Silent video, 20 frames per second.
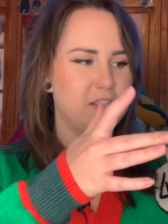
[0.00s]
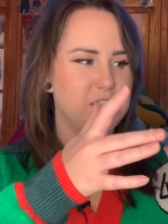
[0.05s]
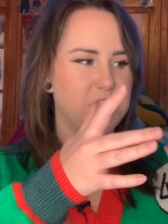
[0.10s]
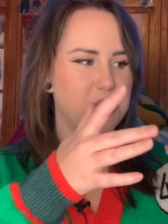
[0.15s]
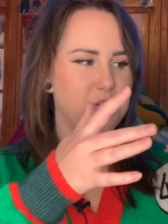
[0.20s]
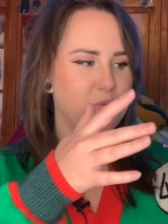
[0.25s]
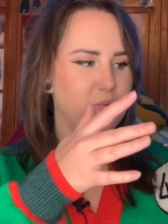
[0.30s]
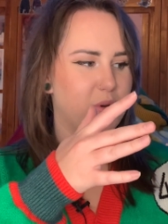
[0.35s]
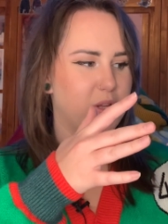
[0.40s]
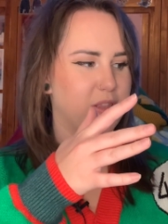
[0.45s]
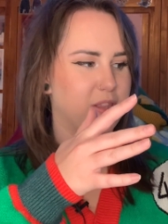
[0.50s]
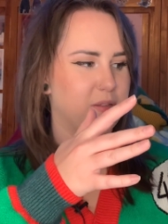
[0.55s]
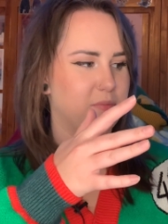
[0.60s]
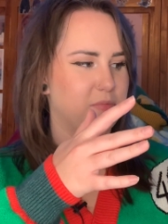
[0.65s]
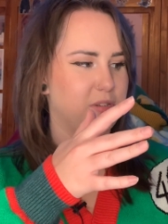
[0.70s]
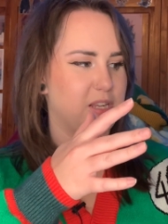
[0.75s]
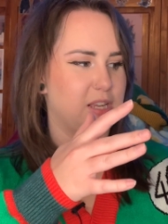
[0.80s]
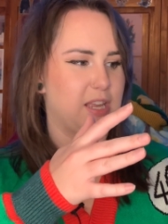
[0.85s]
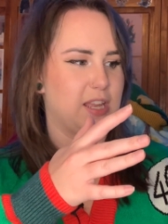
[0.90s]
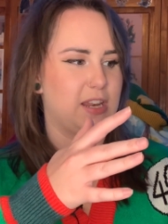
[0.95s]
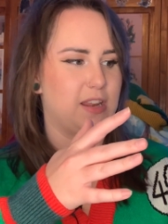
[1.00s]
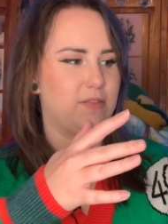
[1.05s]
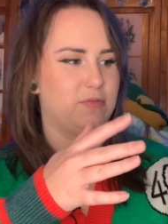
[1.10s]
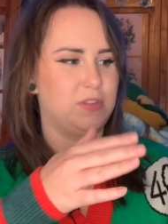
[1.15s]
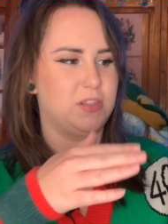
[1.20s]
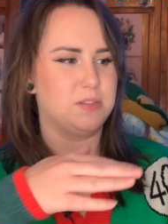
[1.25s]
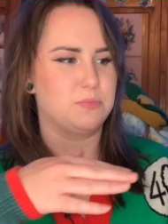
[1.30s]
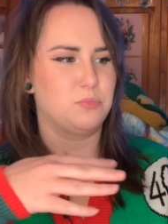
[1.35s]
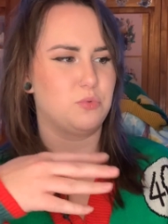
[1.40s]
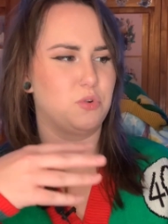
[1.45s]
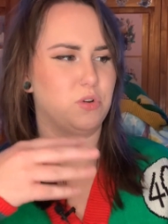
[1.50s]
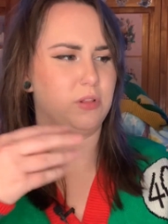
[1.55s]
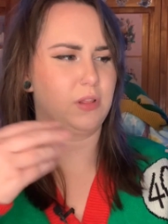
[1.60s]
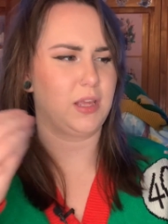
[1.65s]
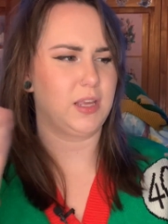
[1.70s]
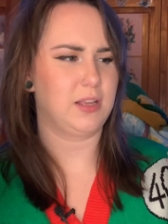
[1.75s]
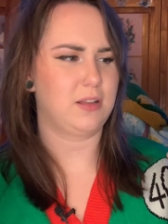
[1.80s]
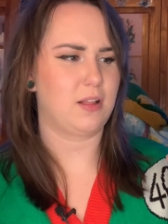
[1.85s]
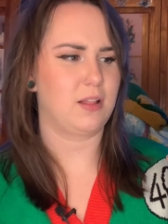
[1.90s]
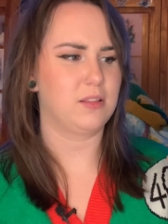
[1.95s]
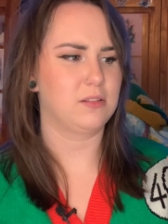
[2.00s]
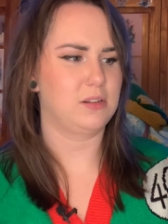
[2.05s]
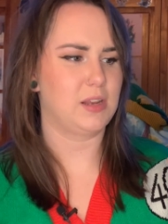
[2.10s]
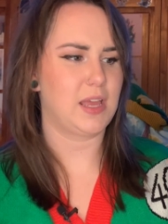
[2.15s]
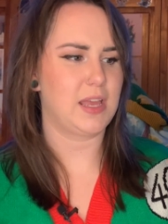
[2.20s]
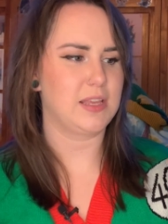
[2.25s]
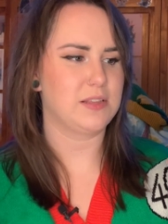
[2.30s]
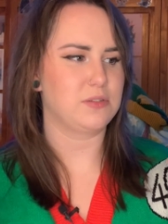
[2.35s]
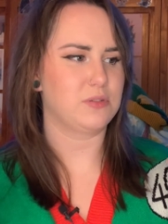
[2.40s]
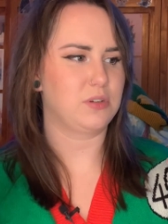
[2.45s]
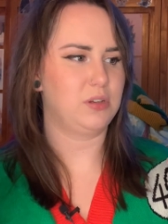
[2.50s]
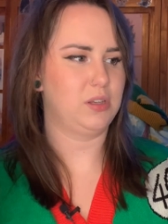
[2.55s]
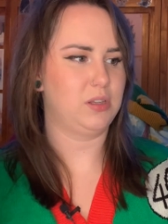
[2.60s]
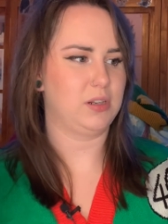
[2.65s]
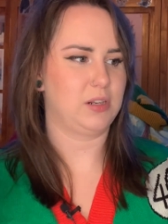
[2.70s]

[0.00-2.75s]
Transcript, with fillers: do you want them to kind of have these more like colored eyes or you can